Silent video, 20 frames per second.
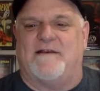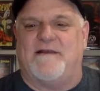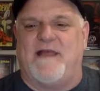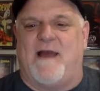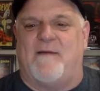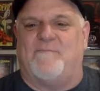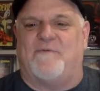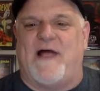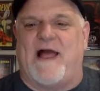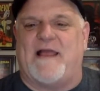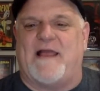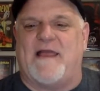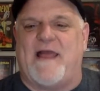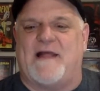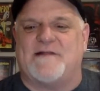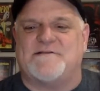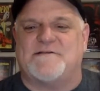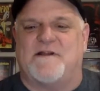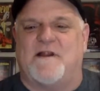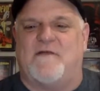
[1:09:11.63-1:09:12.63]
Yeah, Black
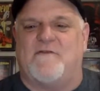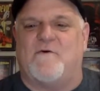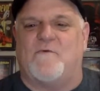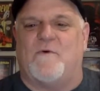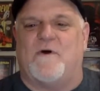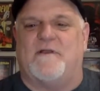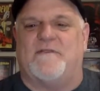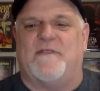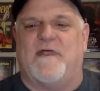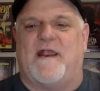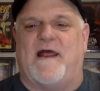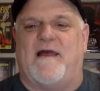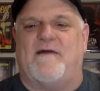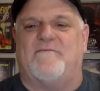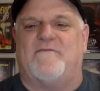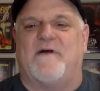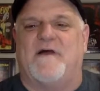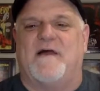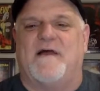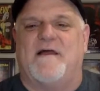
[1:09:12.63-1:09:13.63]
Cat's another one that I've
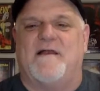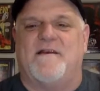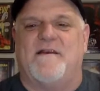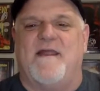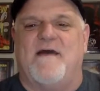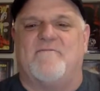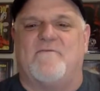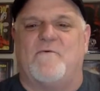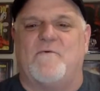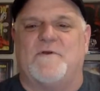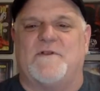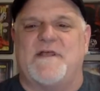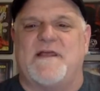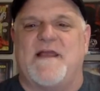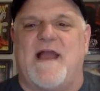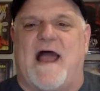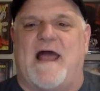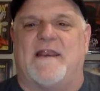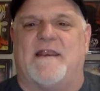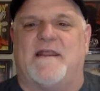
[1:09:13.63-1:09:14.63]
never really
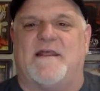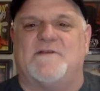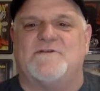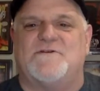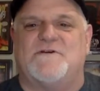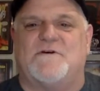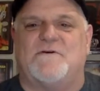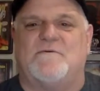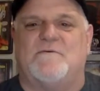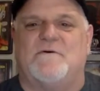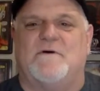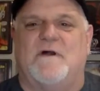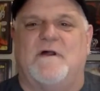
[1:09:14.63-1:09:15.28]
gotten into.